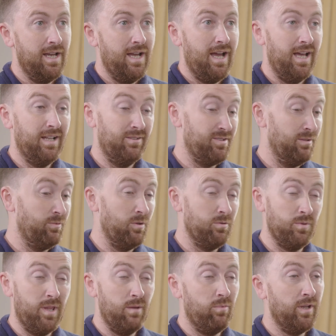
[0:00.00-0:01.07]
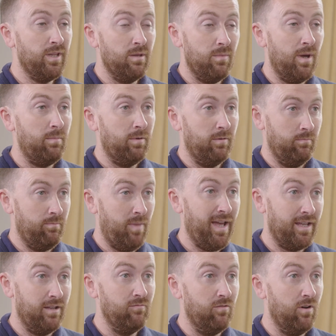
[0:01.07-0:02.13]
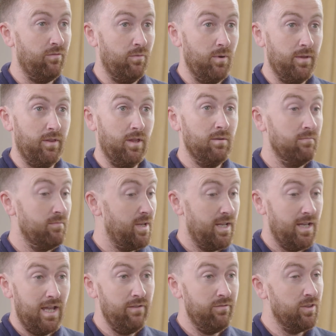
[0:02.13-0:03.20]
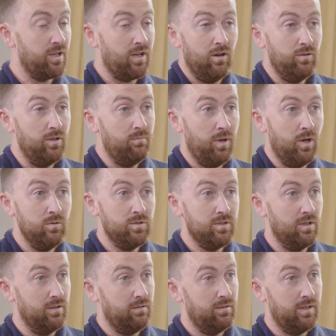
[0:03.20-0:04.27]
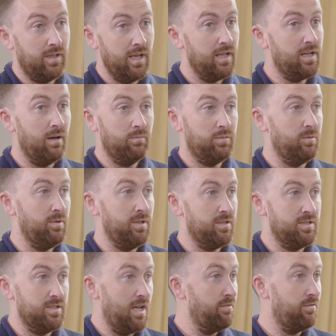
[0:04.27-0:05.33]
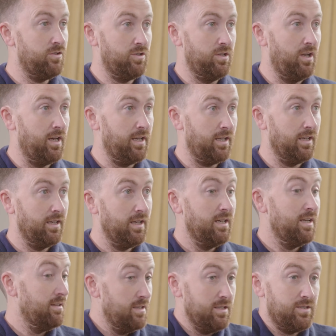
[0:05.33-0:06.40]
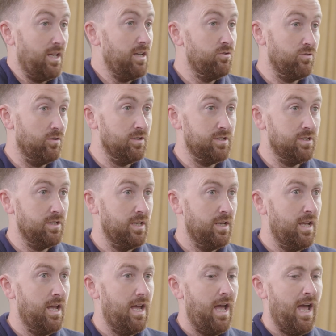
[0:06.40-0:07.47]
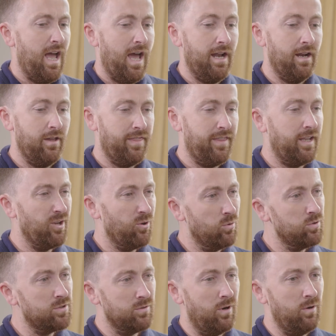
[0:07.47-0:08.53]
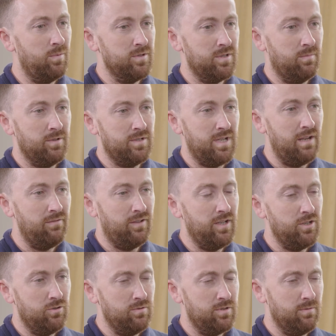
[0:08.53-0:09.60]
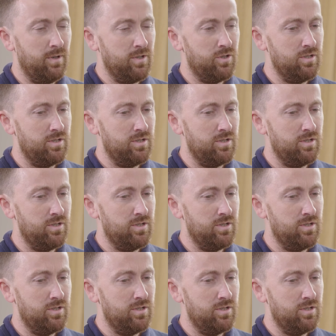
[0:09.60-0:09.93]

And sometimes when they bring them back in rough weather, even the coded boats that are geared up to be as safe as you like, it's dangerous. And I think it also opens up a safety issue in so much as